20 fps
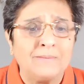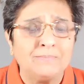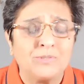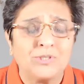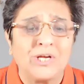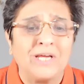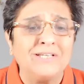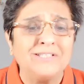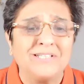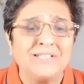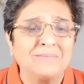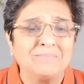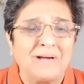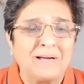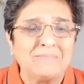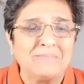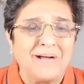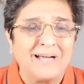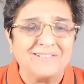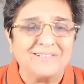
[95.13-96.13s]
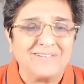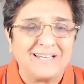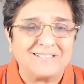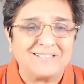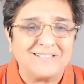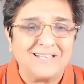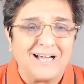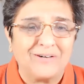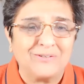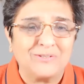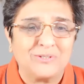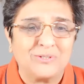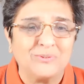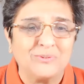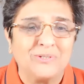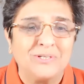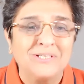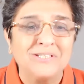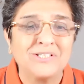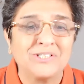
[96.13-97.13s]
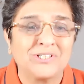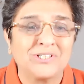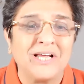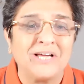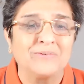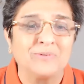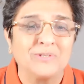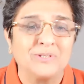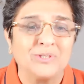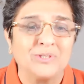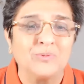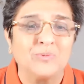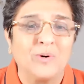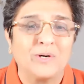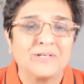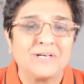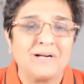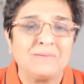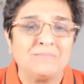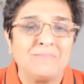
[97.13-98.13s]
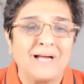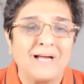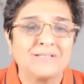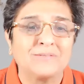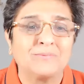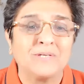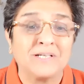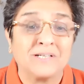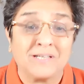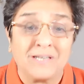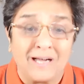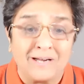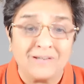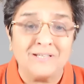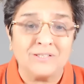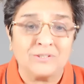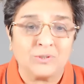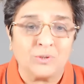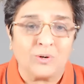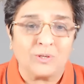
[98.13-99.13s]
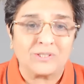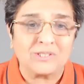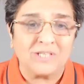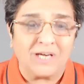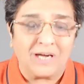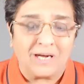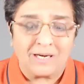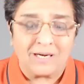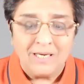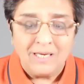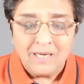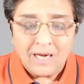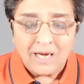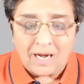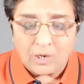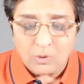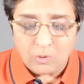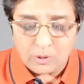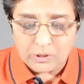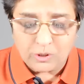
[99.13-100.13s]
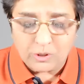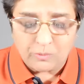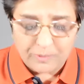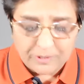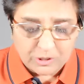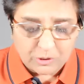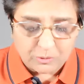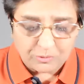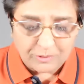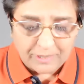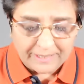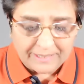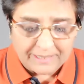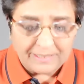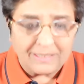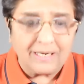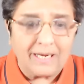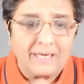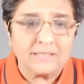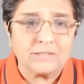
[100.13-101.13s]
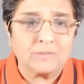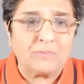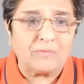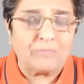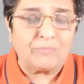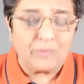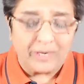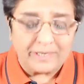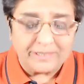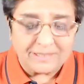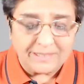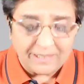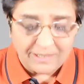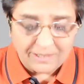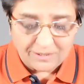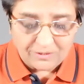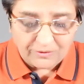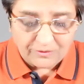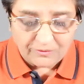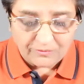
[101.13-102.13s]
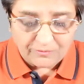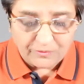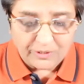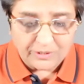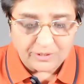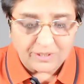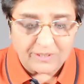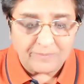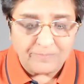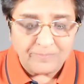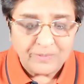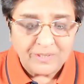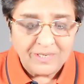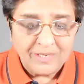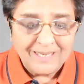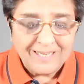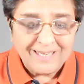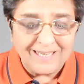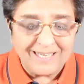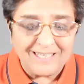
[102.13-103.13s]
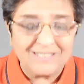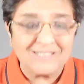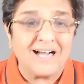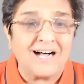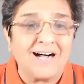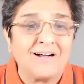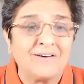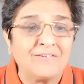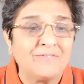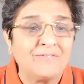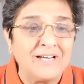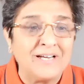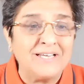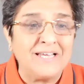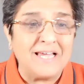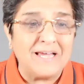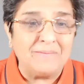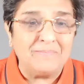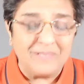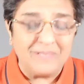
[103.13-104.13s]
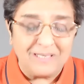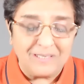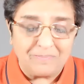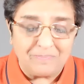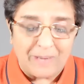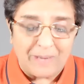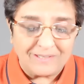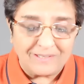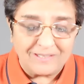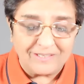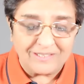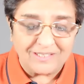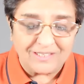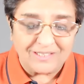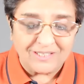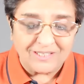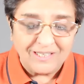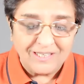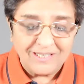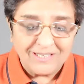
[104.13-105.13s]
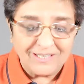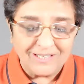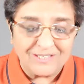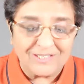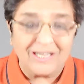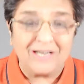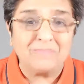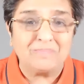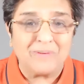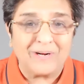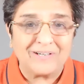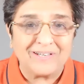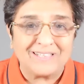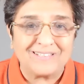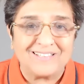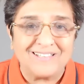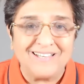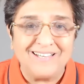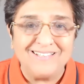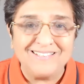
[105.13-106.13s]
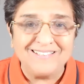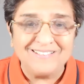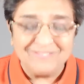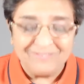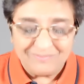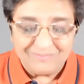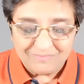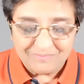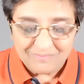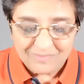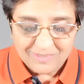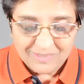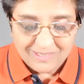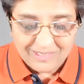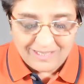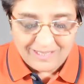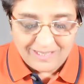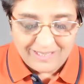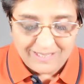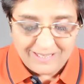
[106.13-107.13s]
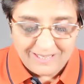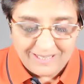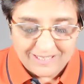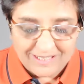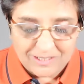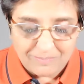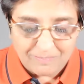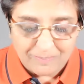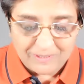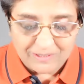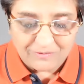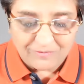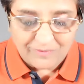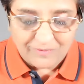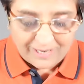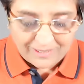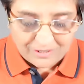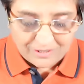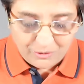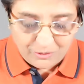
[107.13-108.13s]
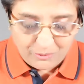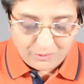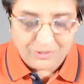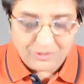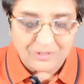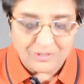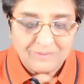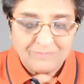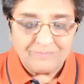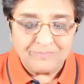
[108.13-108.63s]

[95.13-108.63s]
changing my mind right now to share with you what my current thoughts are. I also wish to recognize, before I say anything further, is our very eminent panelists, Jalpa Ratna, Elizabeth Vacuse,